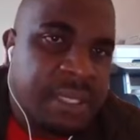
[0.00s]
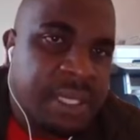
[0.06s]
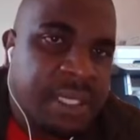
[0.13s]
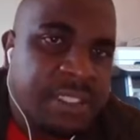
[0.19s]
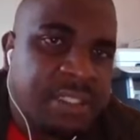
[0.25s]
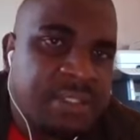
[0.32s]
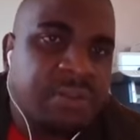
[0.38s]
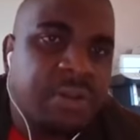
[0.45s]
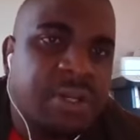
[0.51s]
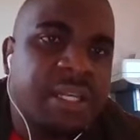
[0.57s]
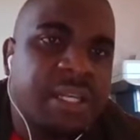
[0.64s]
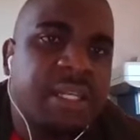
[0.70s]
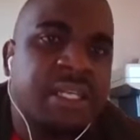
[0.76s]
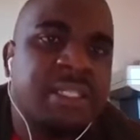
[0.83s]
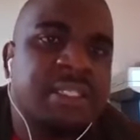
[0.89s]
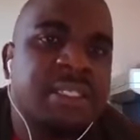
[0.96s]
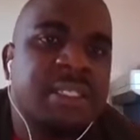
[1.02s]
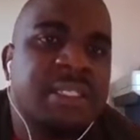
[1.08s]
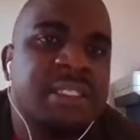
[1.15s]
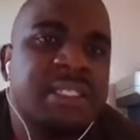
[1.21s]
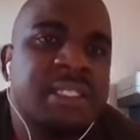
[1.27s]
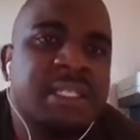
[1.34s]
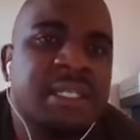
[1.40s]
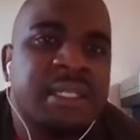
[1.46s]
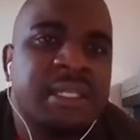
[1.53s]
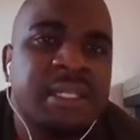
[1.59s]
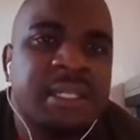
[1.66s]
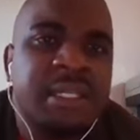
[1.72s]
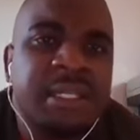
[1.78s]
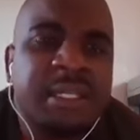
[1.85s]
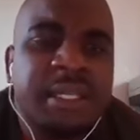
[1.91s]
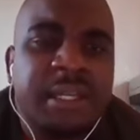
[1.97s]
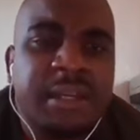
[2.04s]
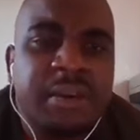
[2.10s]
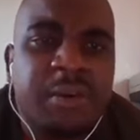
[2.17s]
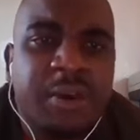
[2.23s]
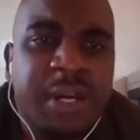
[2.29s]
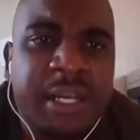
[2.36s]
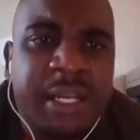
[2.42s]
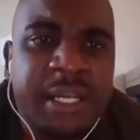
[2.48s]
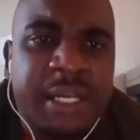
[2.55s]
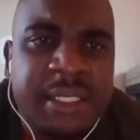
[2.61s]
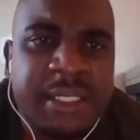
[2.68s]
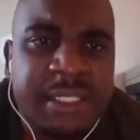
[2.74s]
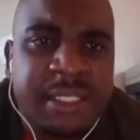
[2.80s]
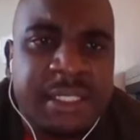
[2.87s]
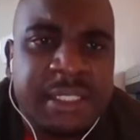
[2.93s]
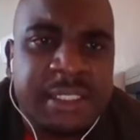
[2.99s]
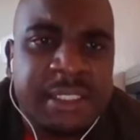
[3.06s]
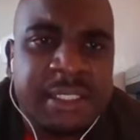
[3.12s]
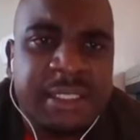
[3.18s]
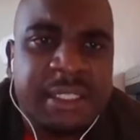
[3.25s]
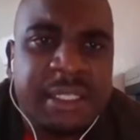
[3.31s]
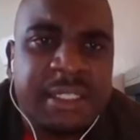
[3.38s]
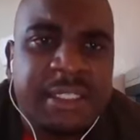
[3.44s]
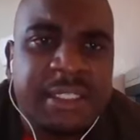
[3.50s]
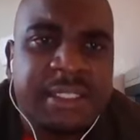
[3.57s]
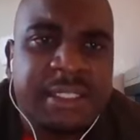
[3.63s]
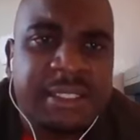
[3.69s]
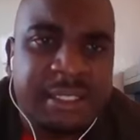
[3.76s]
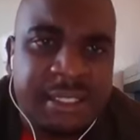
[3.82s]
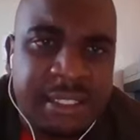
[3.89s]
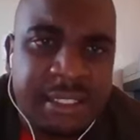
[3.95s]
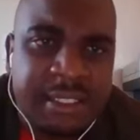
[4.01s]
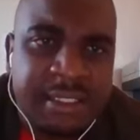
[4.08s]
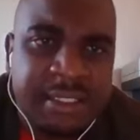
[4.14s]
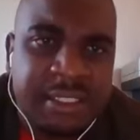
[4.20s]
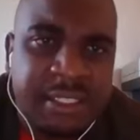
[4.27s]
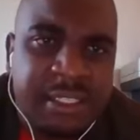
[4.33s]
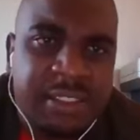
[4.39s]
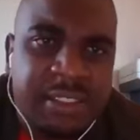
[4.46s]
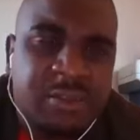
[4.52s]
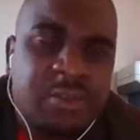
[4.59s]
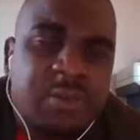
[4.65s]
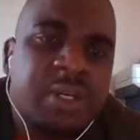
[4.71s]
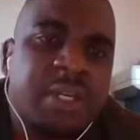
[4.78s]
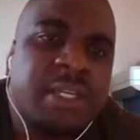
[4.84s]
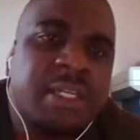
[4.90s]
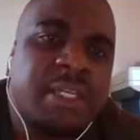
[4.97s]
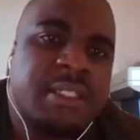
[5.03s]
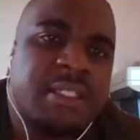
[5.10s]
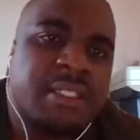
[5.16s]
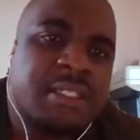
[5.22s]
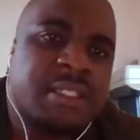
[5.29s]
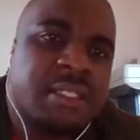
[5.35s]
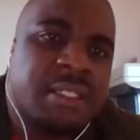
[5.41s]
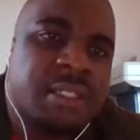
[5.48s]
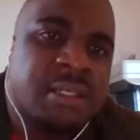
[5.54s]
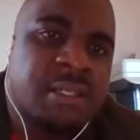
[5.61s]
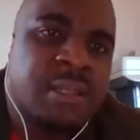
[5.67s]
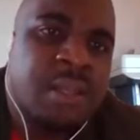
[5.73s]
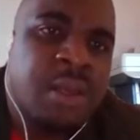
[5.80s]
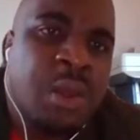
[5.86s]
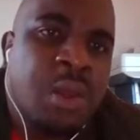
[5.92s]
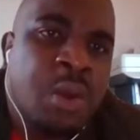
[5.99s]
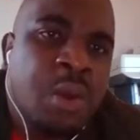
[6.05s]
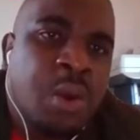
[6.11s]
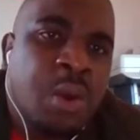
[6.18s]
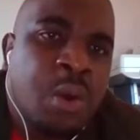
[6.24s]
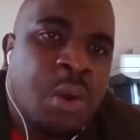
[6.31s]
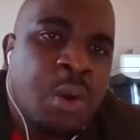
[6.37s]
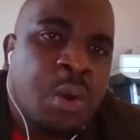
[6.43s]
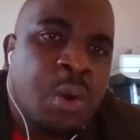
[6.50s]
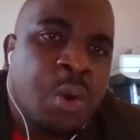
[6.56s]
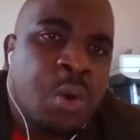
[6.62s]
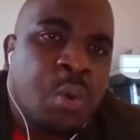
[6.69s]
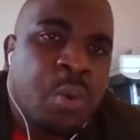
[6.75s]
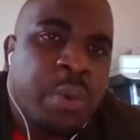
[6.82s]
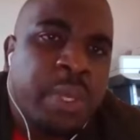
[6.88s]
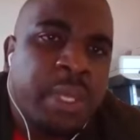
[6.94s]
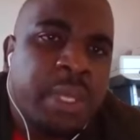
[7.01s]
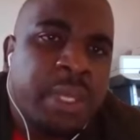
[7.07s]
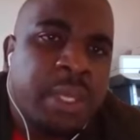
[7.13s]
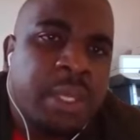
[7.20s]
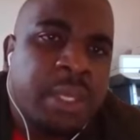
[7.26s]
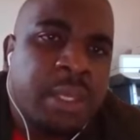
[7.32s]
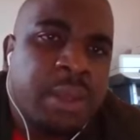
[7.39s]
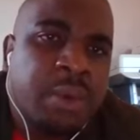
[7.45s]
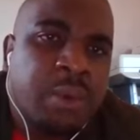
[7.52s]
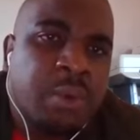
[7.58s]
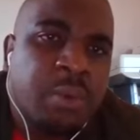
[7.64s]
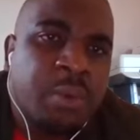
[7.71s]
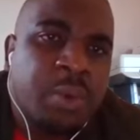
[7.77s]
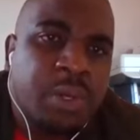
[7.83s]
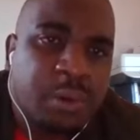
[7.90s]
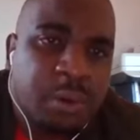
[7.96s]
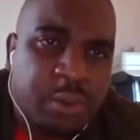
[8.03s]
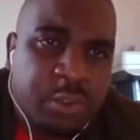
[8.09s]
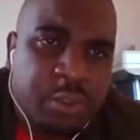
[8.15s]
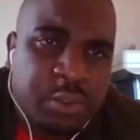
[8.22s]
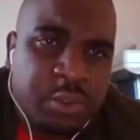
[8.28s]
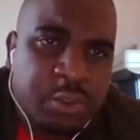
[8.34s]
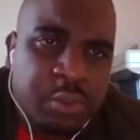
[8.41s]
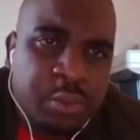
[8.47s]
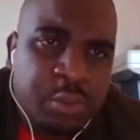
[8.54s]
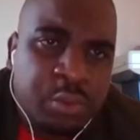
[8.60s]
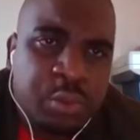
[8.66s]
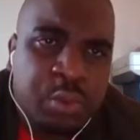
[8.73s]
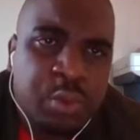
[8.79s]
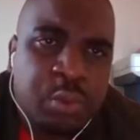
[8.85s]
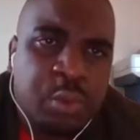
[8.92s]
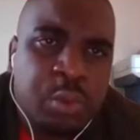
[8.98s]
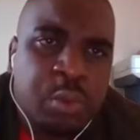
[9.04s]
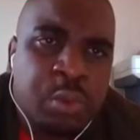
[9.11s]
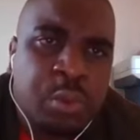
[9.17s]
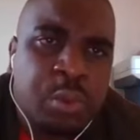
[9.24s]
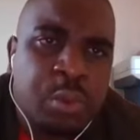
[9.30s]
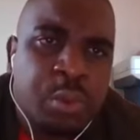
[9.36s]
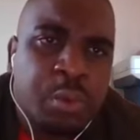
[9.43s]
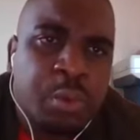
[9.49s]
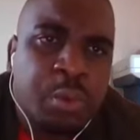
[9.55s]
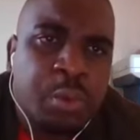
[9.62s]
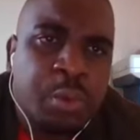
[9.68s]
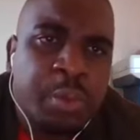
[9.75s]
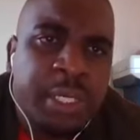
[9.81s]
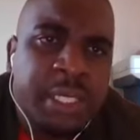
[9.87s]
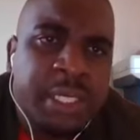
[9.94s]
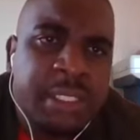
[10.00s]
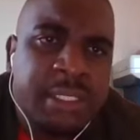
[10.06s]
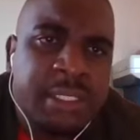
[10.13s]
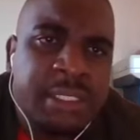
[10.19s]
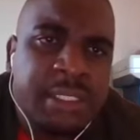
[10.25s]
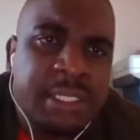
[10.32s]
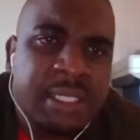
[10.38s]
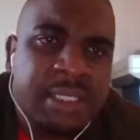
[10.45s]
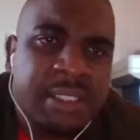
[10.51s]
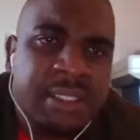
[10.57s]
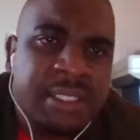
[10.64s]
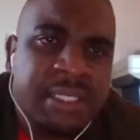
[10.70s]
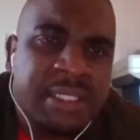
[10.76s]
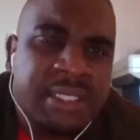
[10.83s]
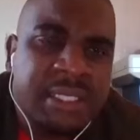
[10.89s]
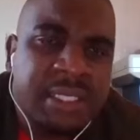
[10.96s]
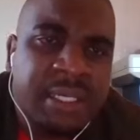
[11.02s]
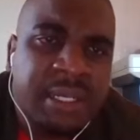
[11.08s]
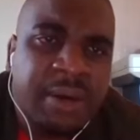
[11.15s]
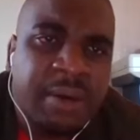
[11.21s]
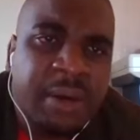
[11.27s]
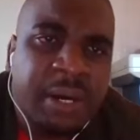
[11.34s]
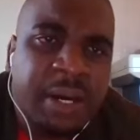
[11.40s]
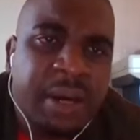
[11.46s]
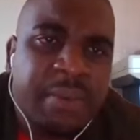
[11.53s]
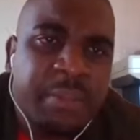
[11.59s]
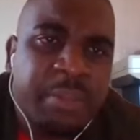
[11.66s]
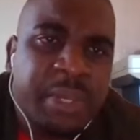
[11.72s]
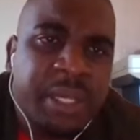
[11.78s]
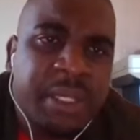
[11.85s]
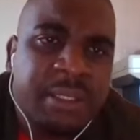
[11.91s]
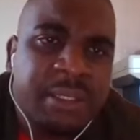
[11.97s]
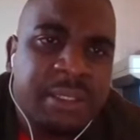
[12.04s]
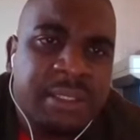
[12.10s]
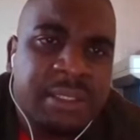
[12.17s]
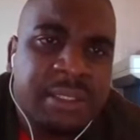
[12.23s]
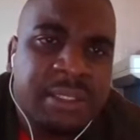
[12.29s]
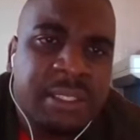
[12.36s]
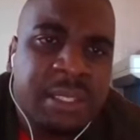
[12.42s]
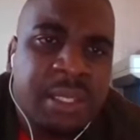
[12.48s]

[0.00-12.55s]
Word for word: as an organization and a caring organization that is internationalist organization we will continue to wage and sustain our campaigns